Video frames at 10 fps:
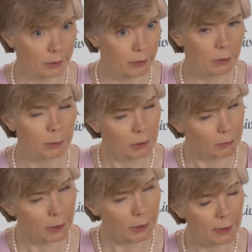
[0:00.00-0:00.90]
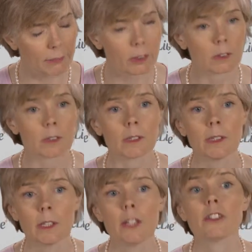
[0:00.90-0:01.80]
And it's been a difficult to,
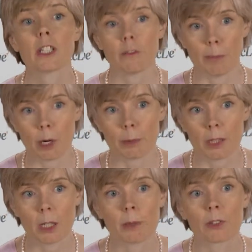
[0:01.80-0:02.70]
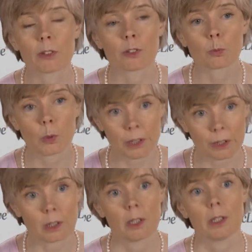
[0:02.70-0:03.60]
to give PARP inhibitors
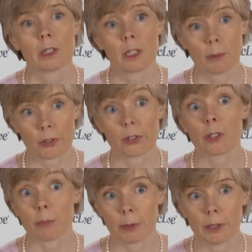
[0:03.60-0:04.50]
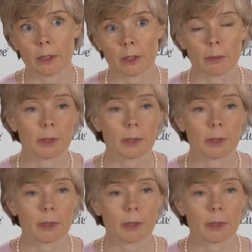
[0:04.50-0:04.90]
with chemotherapy uh,